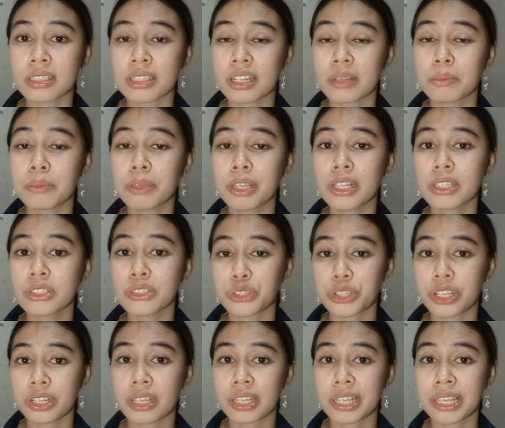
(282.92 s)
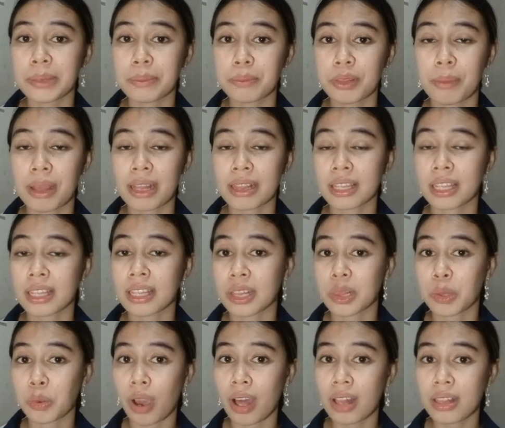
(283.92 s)
was not being strictly implemented
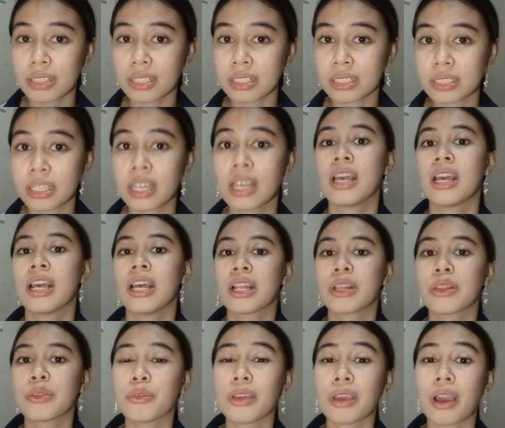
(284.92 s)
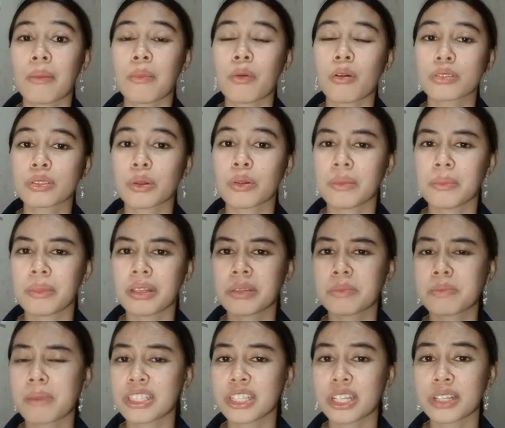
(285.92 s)
in localities. They have also
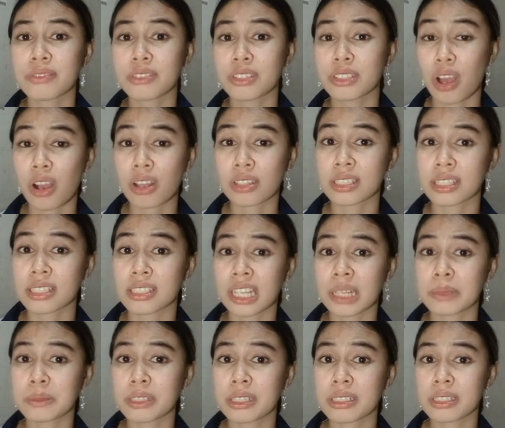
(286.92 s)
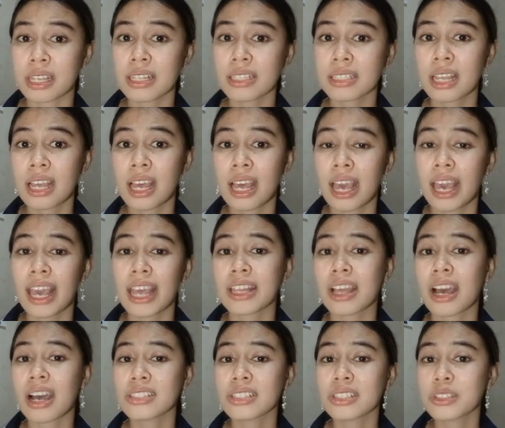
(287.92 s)
limited budget for toxic substances
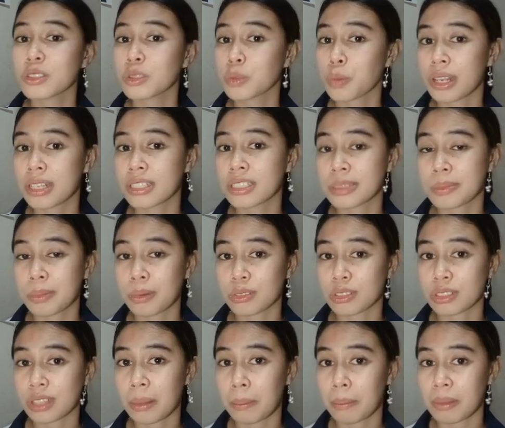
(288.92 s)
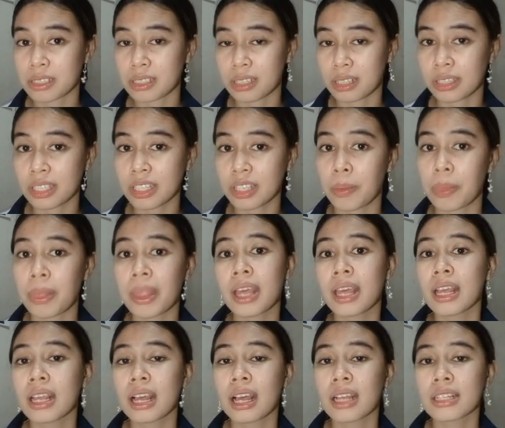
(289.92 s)
and hazardous waste disposal facility,
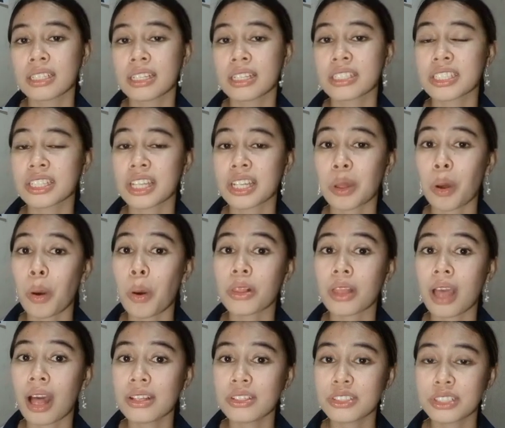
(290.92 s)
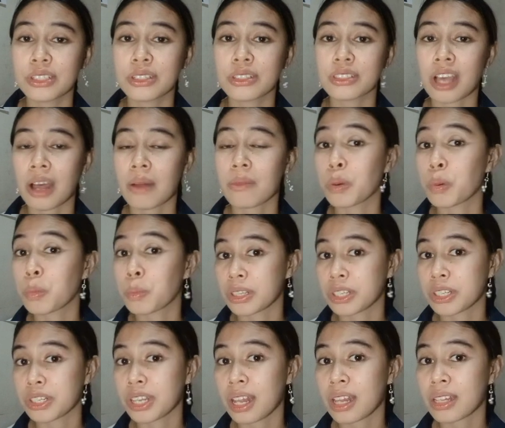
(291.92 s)
since not all the LGUs have their own
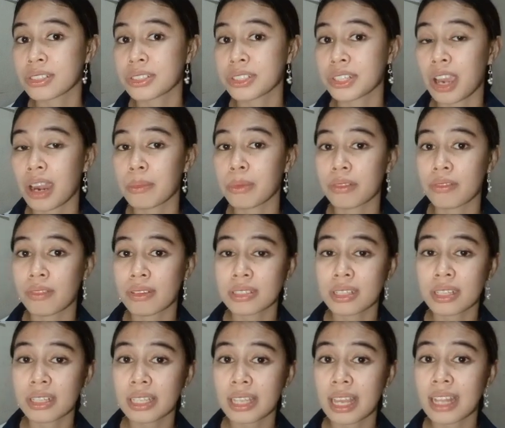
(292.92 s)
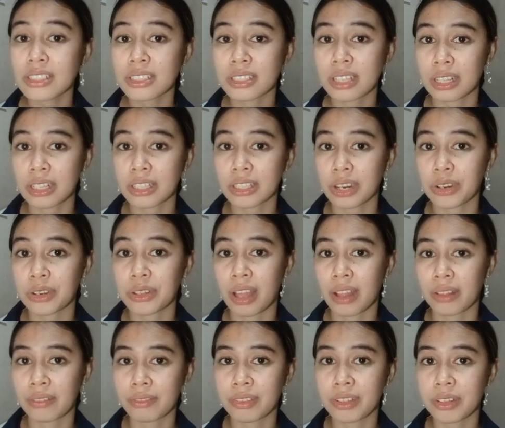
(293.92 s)
materials recovery facility and sanitary
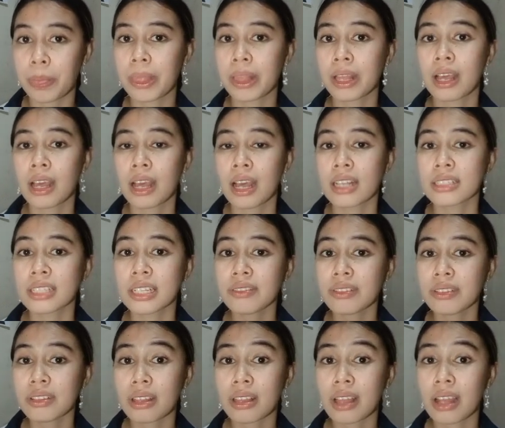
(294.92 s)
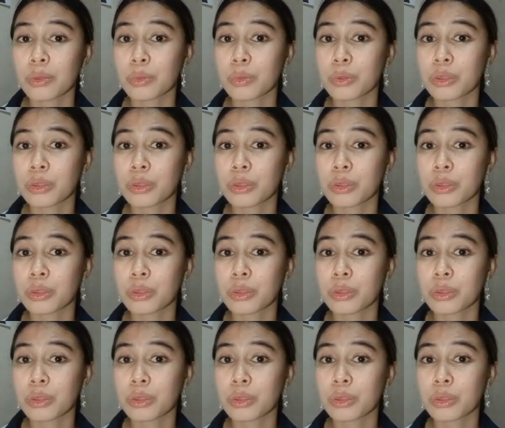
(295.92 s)
landfill. Aside from that,